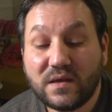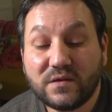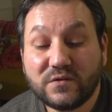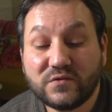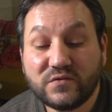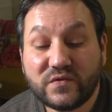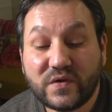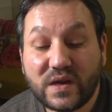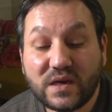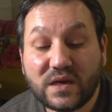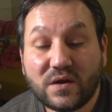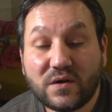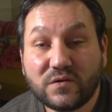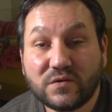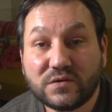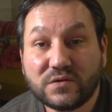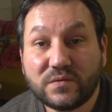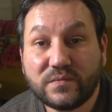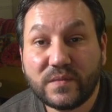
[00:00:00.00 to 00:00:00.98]
drain
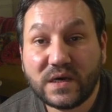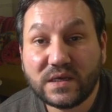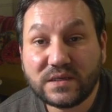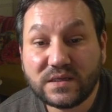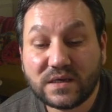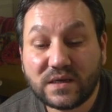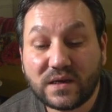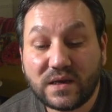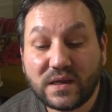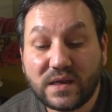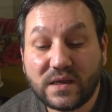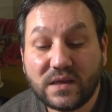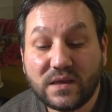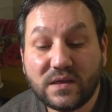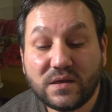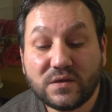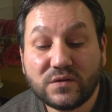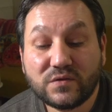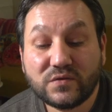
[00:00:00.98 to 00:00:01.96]
automatically
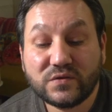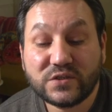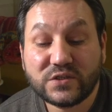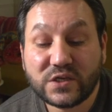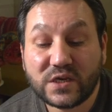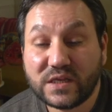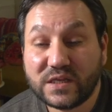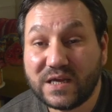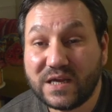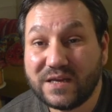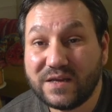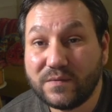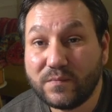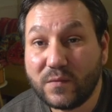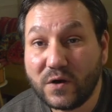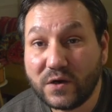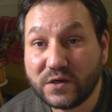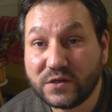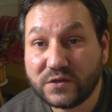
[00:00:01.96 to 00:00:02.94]
to shed any
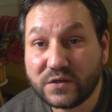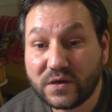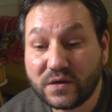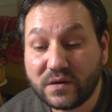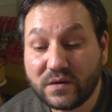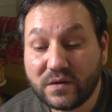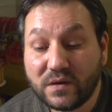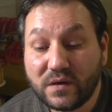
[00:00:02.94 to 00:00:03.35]
moisture.